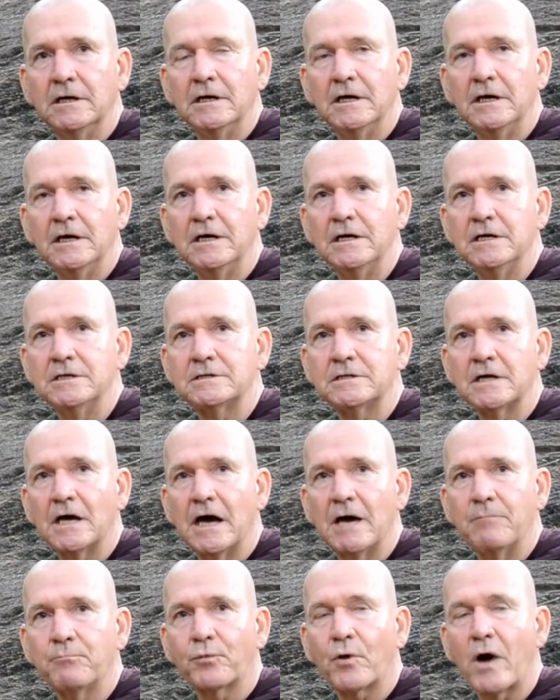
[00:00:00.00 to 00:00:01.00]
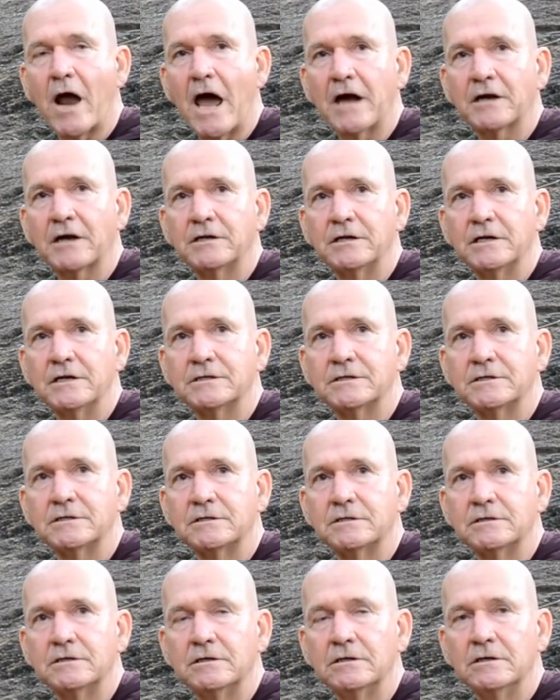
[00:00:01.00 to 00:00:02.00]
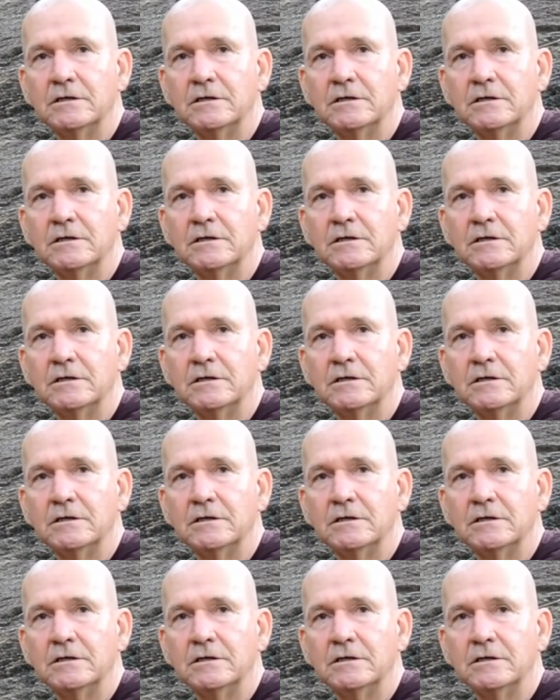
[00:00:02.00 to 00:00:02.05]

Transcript: it is a practice